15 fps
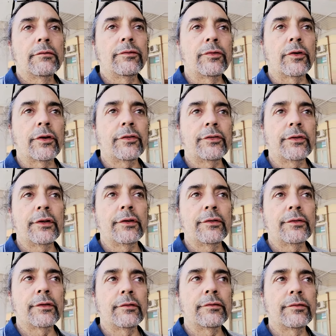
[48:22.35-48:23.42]

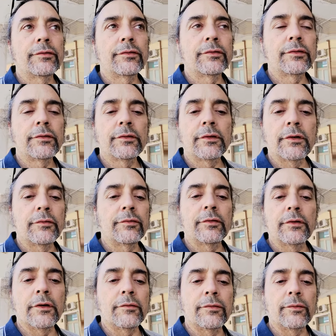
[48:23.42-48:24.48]
forces of,
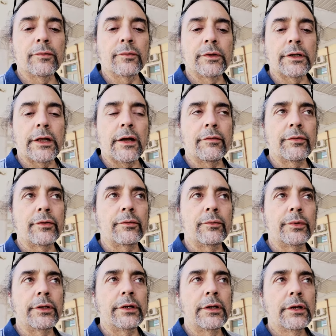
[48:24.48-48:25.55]
of, of what have you.
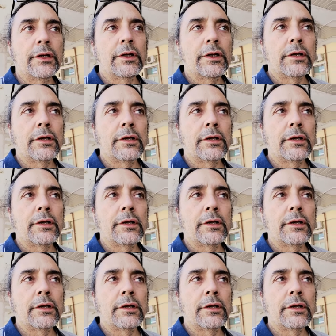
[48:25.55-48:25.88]
We,